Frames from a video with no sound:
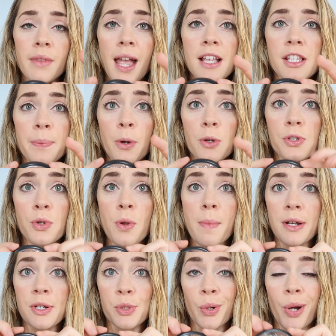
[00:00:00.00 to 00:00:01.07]
As opposed to a
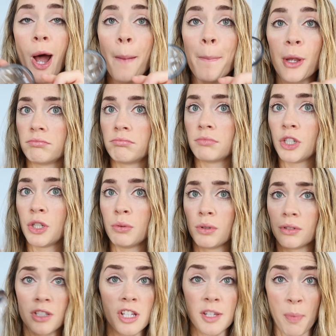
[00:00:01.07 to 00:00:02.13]
menstrual cup, you
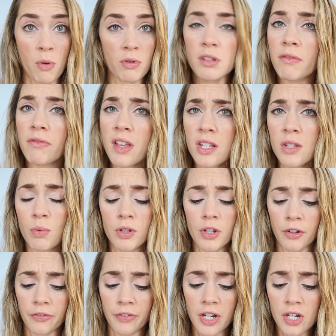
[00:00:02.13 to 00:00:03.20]
will dispose of this when
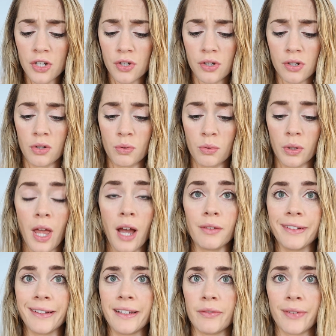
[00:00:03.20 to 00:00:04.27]
you're finished. You will not
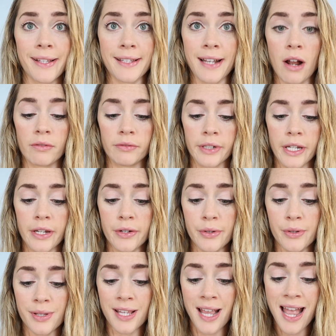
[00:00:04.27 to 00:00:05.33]
rinse it out and
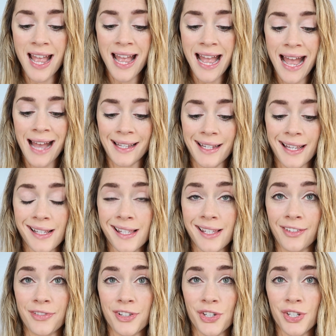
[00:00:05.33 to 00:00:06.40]
reuse. I guess
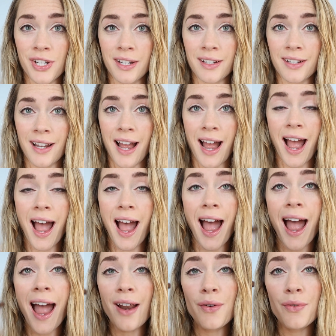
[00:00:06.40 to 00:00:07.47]
if shit, I,
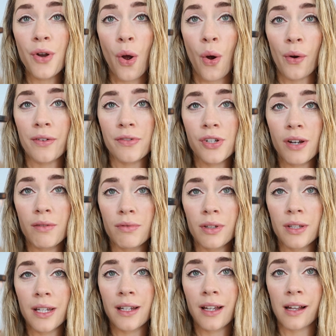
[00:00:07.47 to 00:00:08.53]
I don't know, if shit
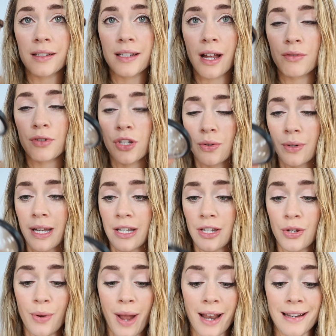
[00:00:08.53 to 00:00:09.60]
really got down to it
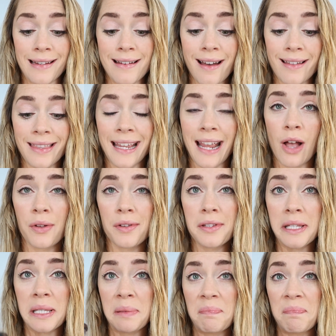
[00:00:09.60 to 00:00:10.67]
and you had nothing
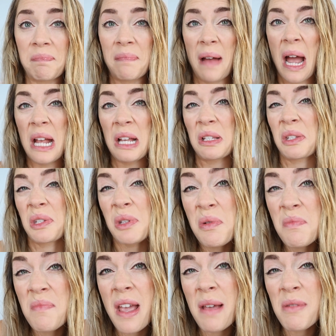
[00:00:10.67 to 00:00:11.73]
else, I
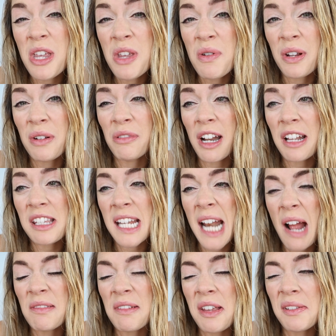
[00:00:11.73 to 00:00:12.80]
assume maybe you could rinse it
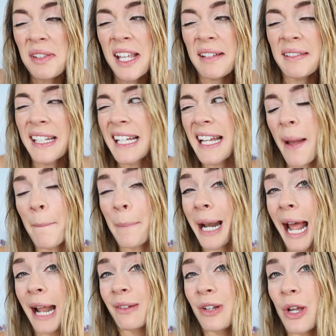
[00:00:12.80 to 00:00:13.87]
out and use it, but
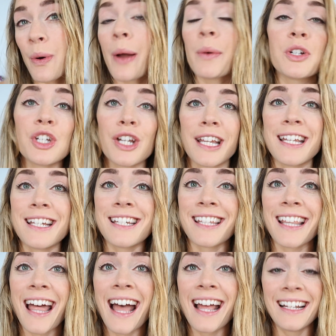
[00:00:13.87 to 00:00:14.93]
I don't know, I would check into
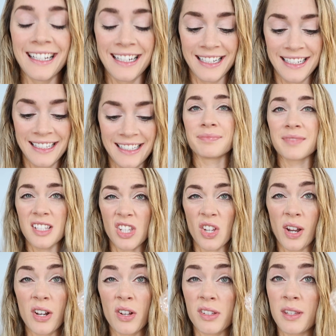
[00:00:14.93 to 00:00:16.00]
that. So
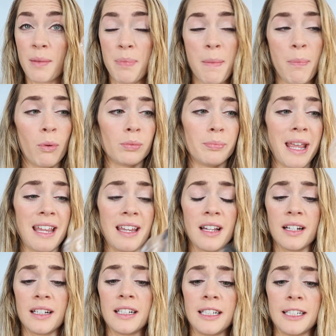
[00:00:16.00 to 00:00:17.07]
I know some people may,
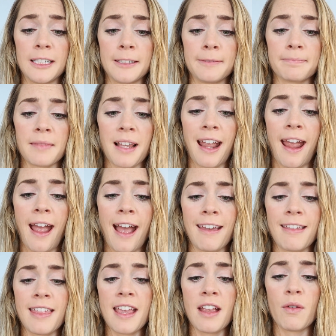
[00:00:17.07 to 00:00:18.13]
uh,
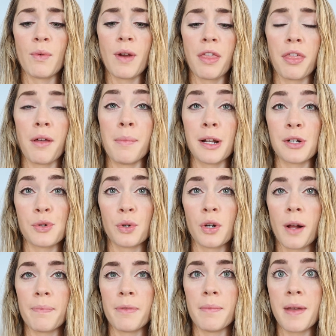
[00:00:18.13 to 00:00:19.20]
I think with a menstrual
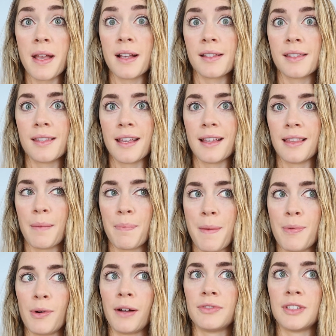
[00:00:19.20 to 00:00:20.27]
cup, the biggest thing that
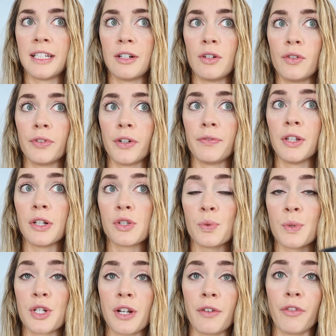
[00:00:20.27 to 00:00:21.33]
people have to get over if they're
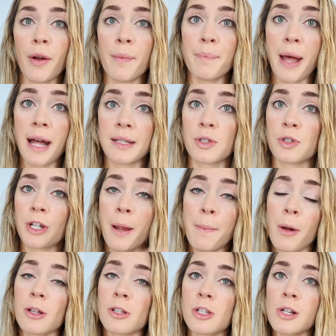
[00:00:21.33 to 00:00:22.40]
switching from pads or
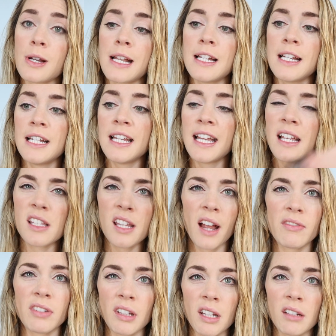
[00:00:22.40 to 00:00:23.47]
tampons to it is you
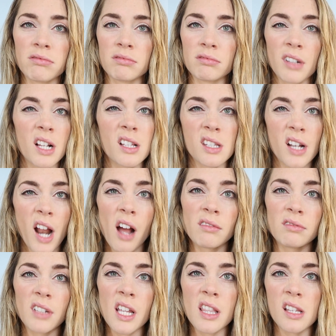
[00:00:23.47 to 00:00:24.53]
have to like rinse it
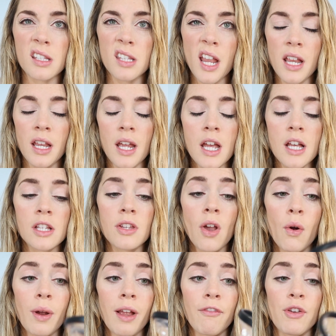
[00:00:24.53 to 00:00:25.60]
out in the sink.
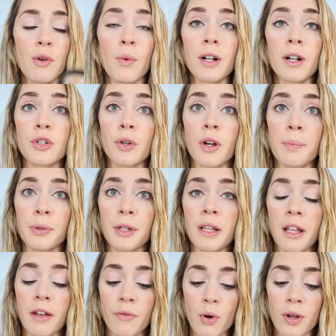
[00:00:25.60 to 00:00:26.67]
So if you to
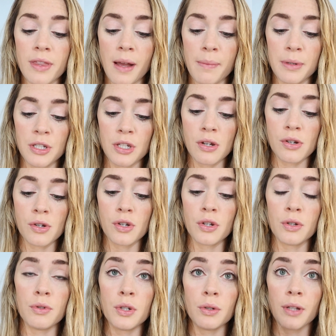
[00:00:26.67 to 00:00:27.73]
completely avoid that, but you,
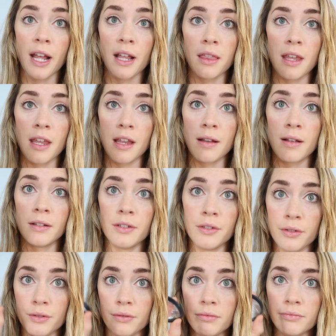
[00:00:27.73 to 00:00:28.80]
you do like the
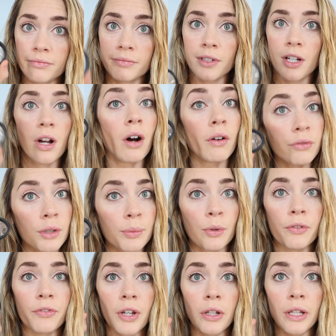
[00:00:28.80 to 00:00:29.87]

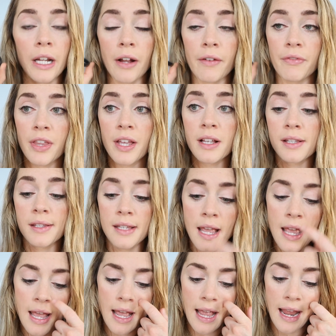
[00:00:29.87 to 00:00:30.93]
comfortable feeling of this
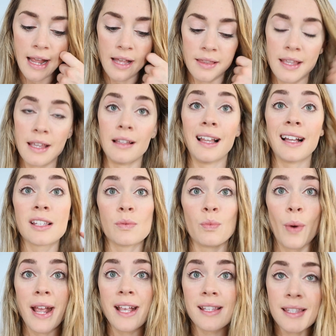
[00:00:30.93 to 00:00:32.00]
and the less
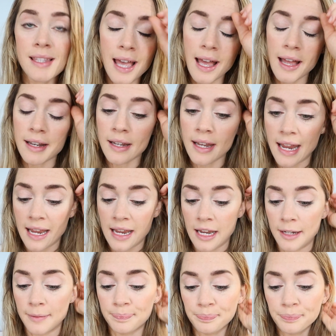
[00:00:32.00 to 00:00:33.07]
waste that
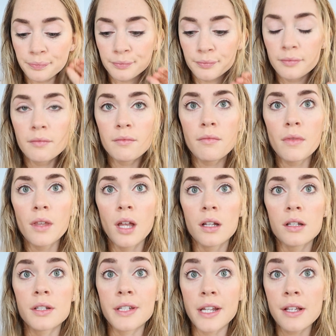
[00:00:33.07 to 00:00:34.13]
a
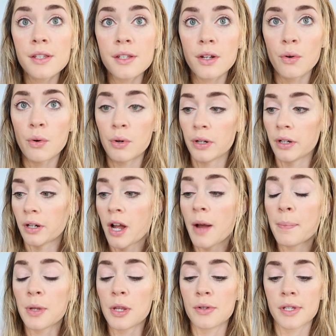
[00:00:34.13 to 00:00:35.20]
disc or
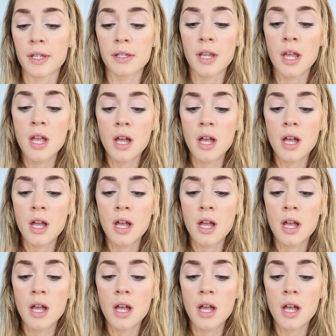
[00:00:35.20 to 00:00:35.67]
cup uses,